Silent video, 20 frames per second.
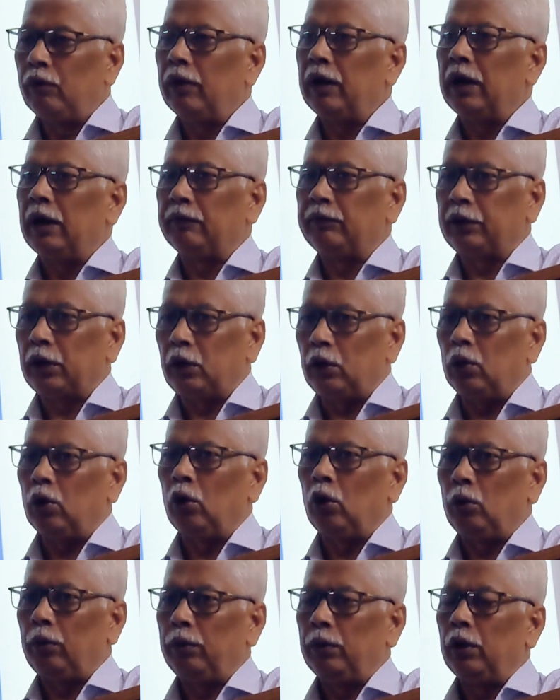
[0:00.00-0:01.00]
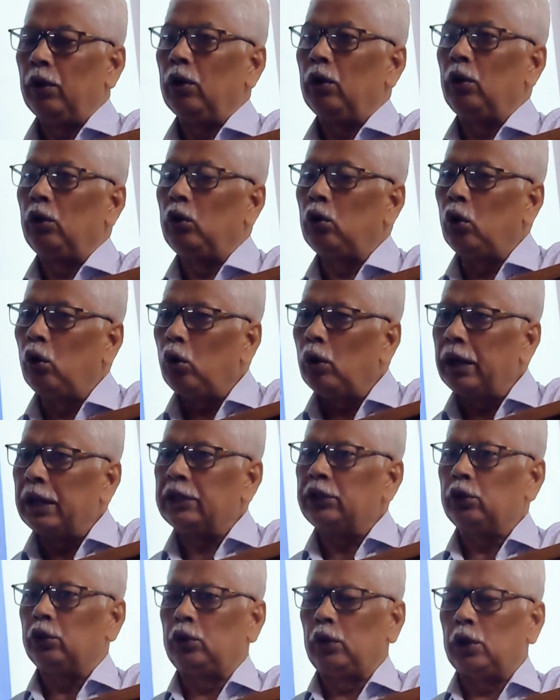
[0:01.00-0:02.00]
lobe, no residual
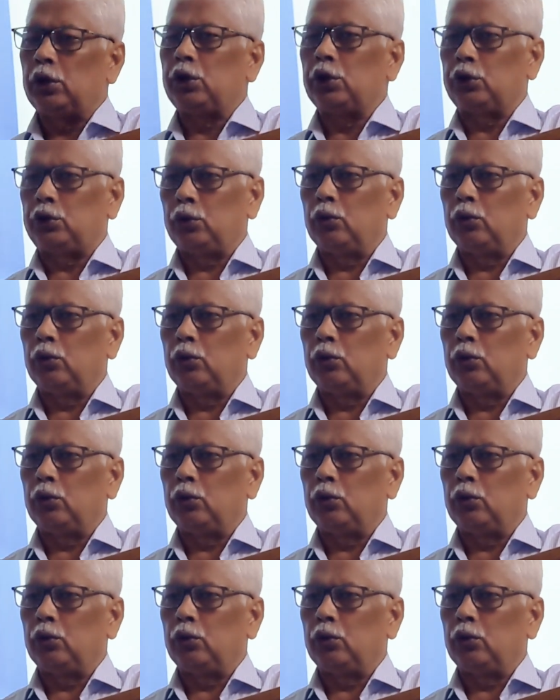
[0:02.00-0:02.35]
tissue,